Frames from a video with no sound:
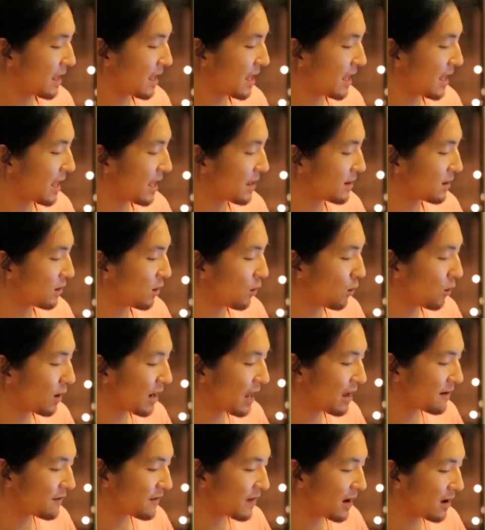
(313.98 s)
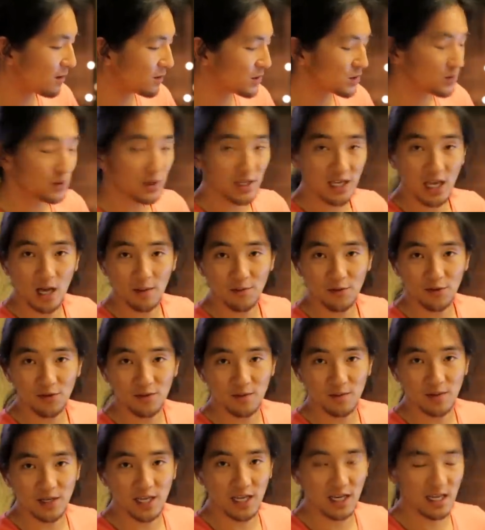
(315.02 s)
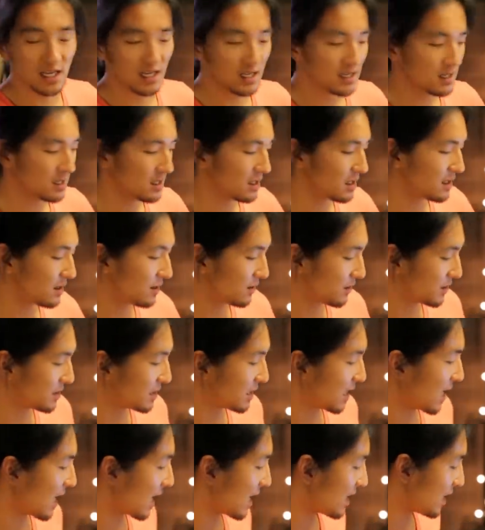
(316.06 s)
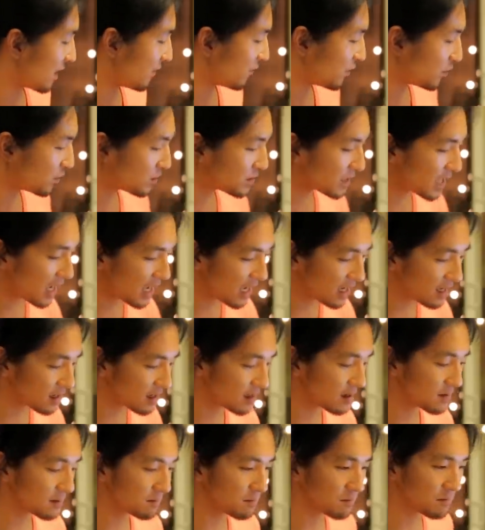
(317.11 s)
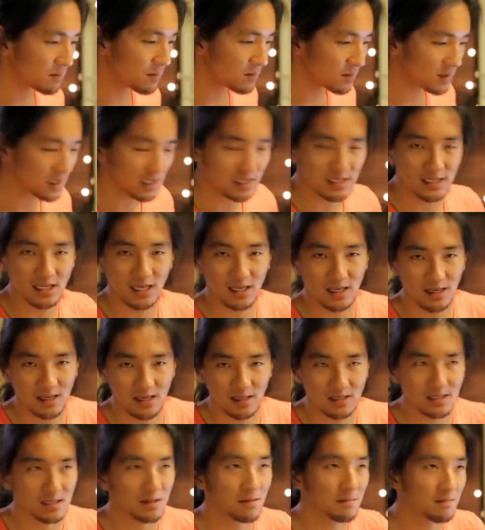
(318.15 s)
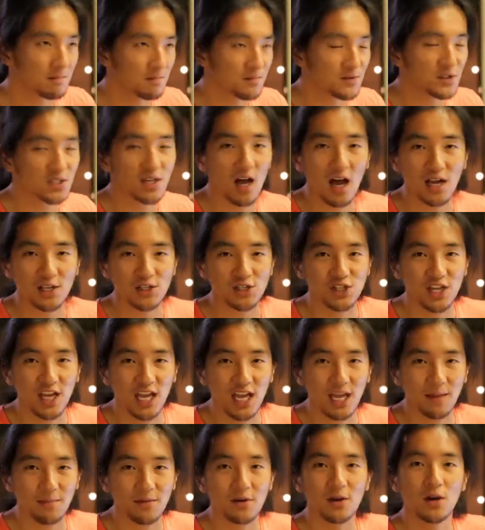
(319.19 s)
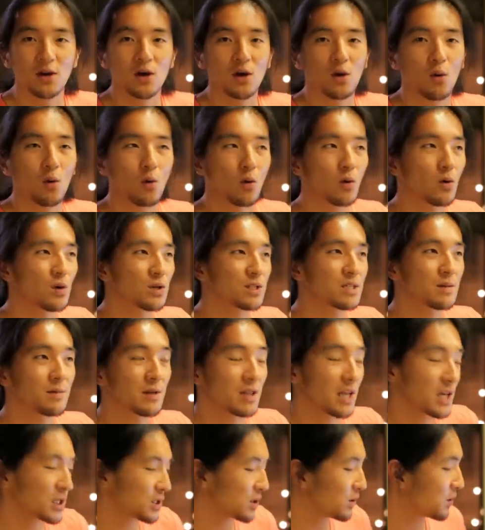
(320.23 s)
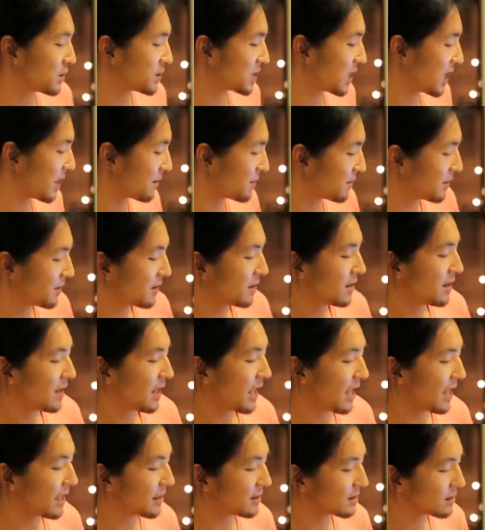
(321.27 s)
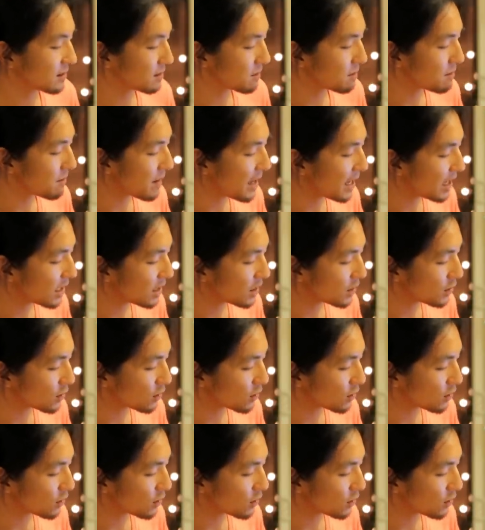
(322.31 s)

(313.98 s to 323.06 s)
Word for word: and what I found was really helpful in the beginning was that if you take let's see, some scotch tape or some electrical tape and make